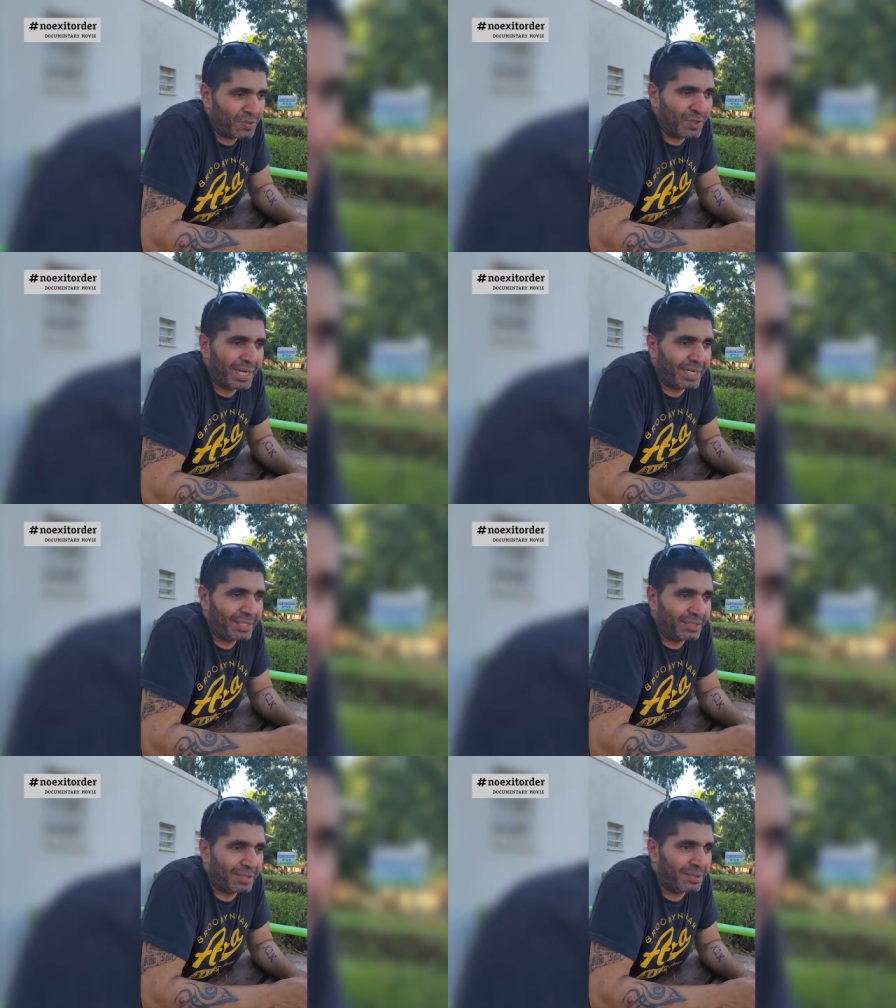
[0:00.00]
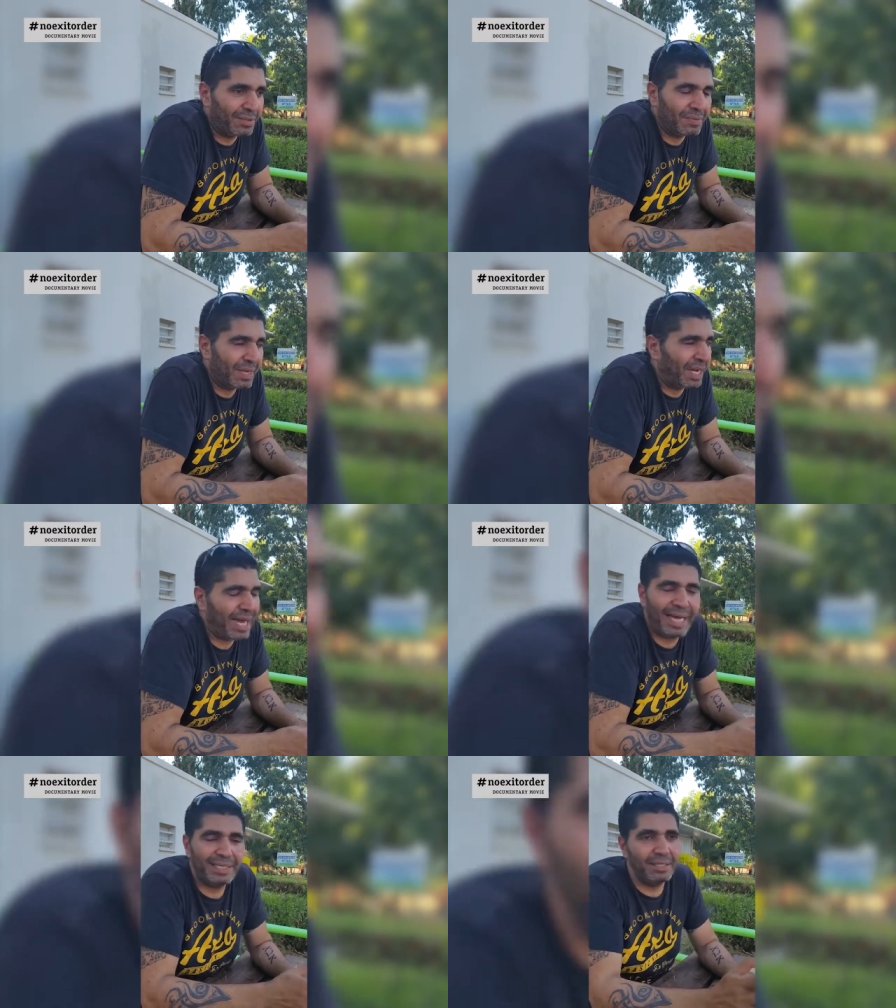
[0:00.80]
try to.
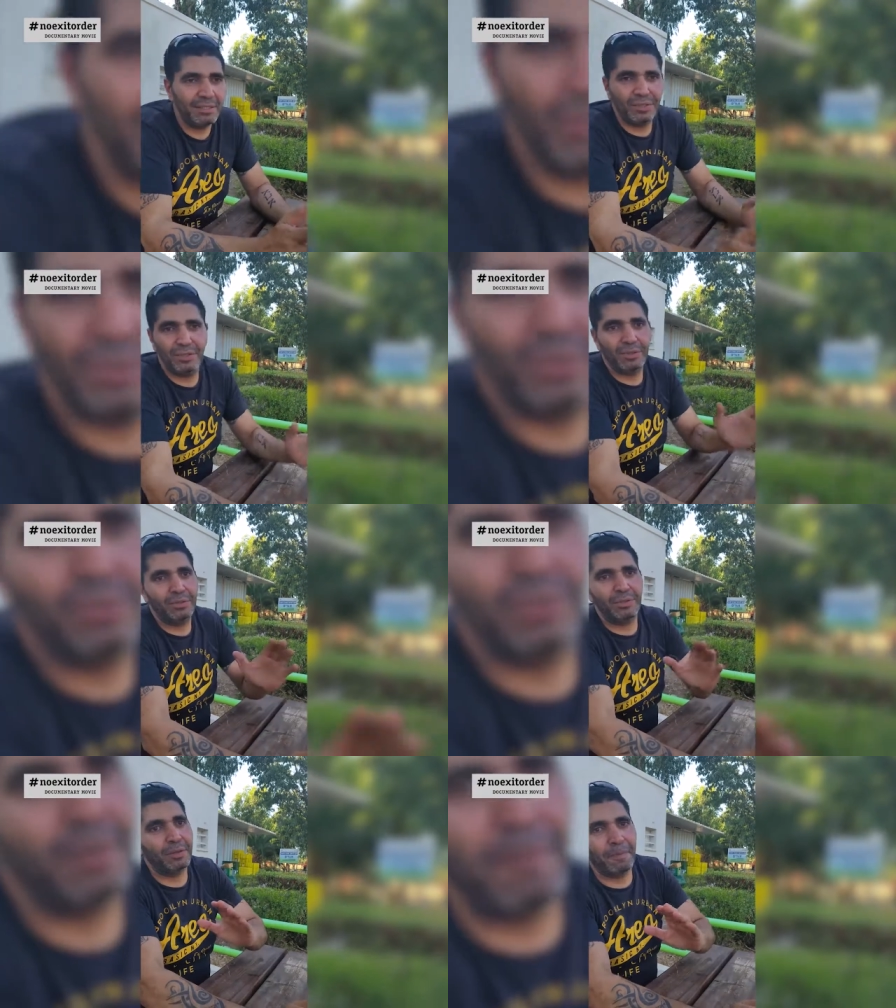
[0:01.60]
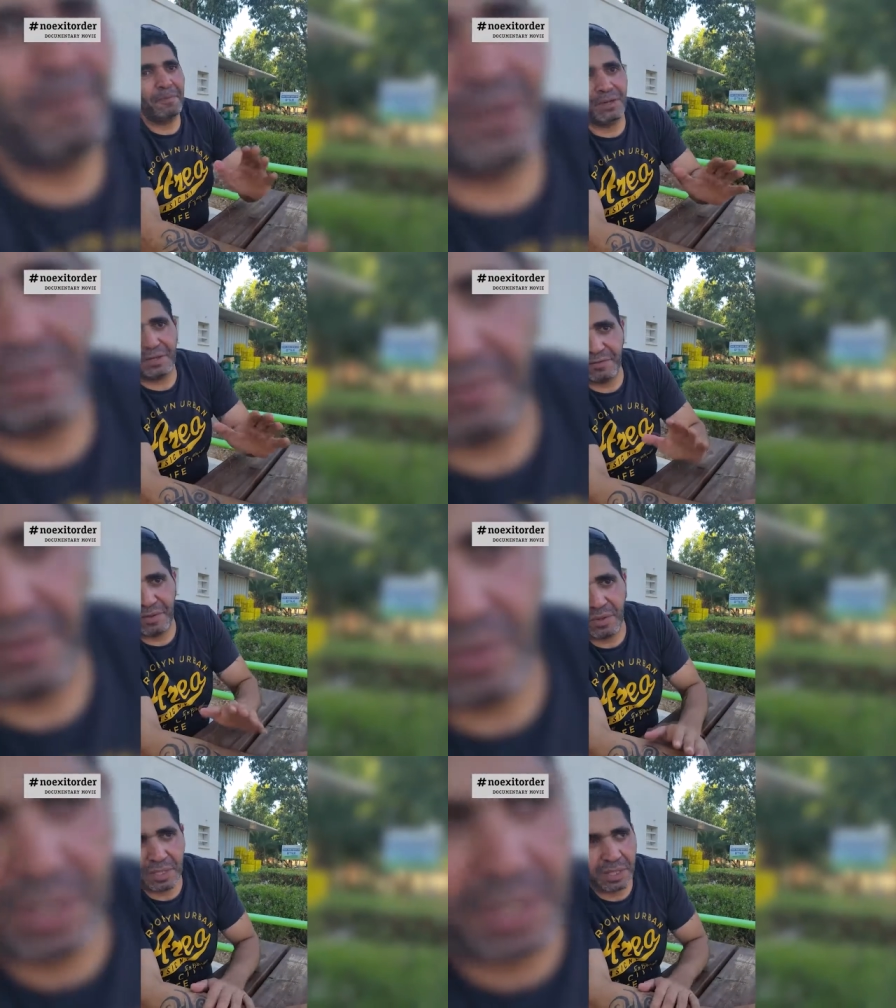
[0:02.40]
I tell to the people of
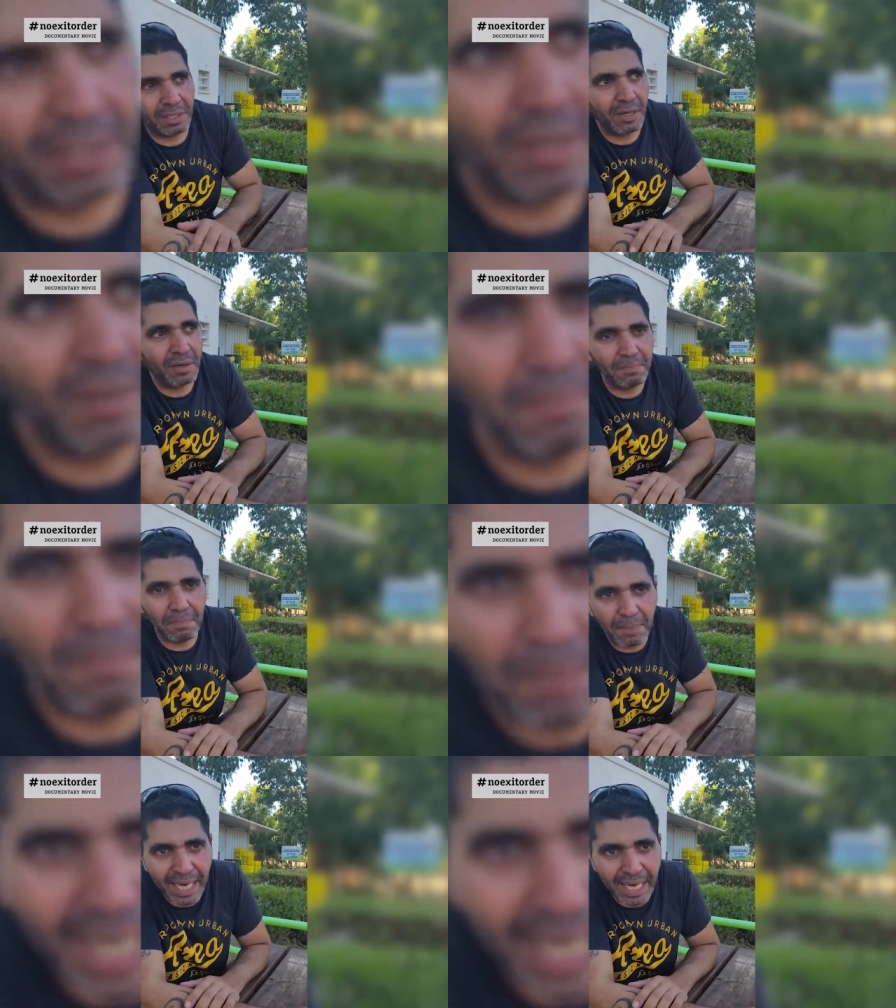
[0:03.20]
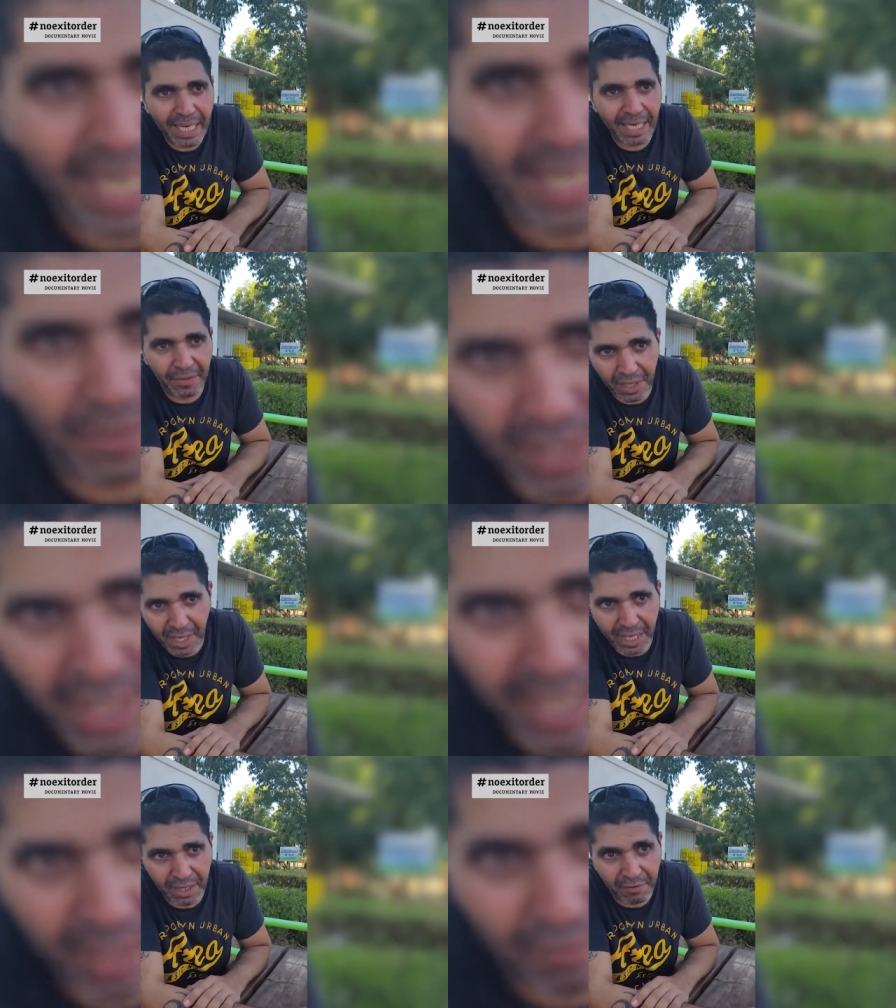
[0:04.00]
the world, don't buy the
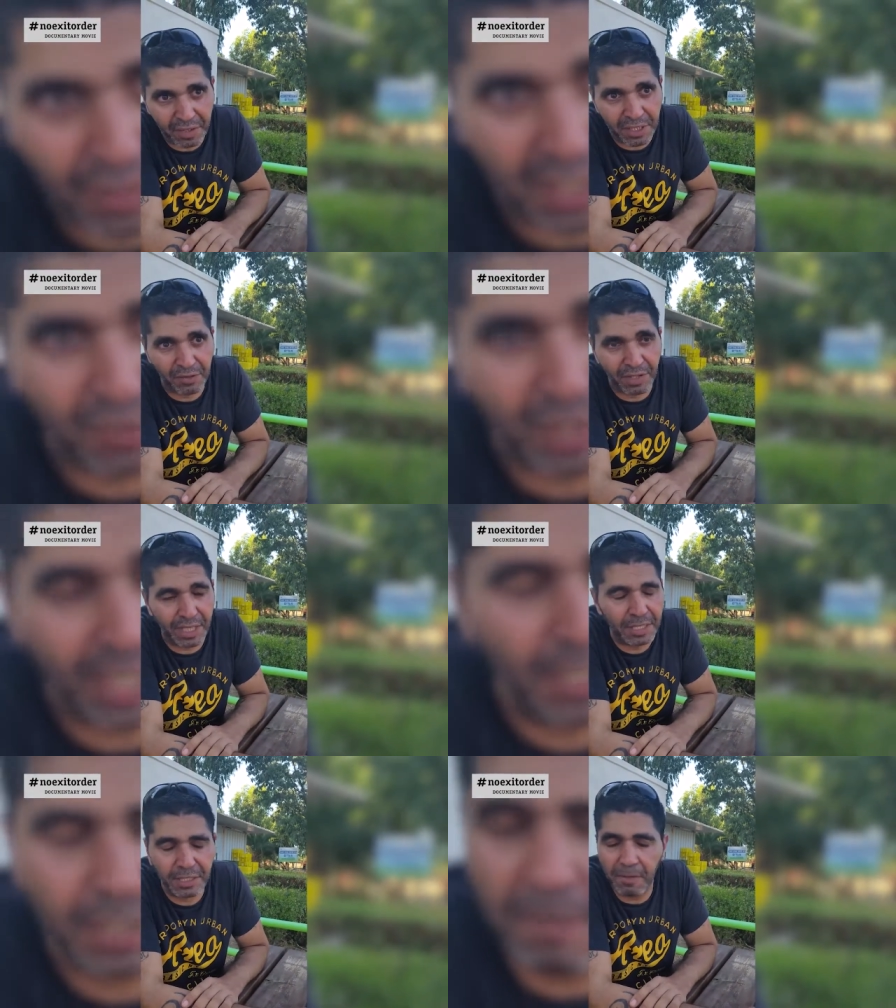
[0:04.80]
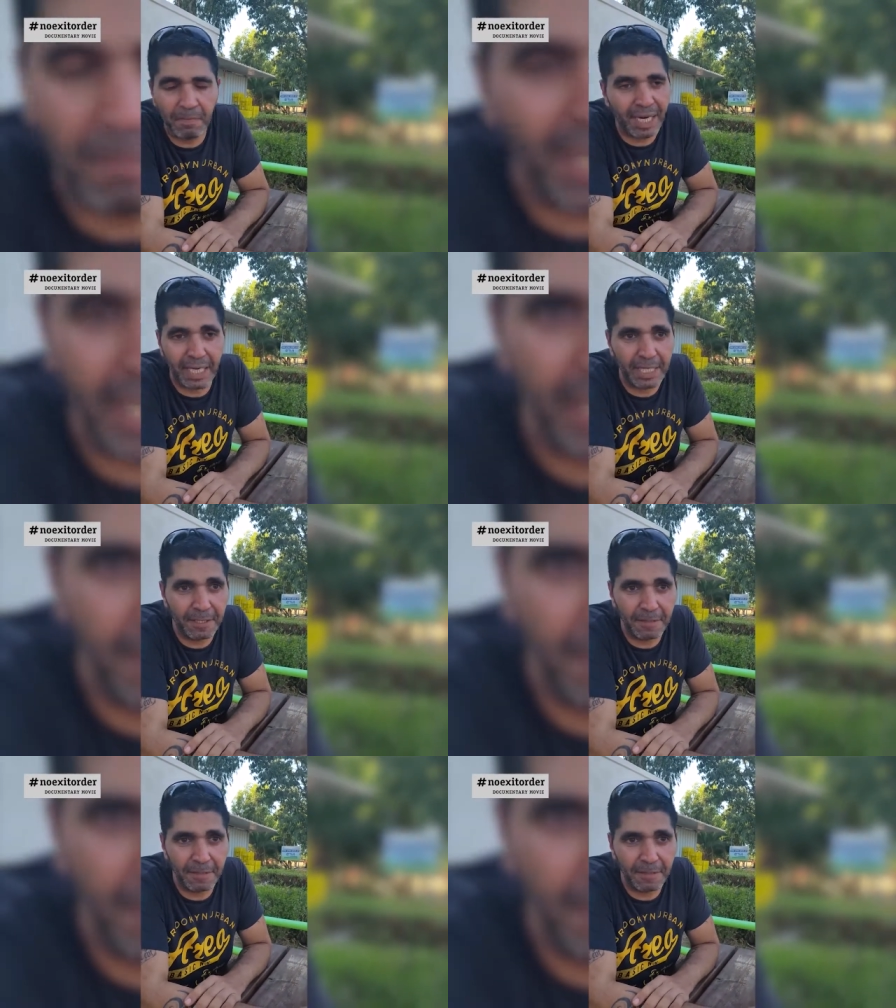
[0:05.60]
lie of Israel. Don't buy it.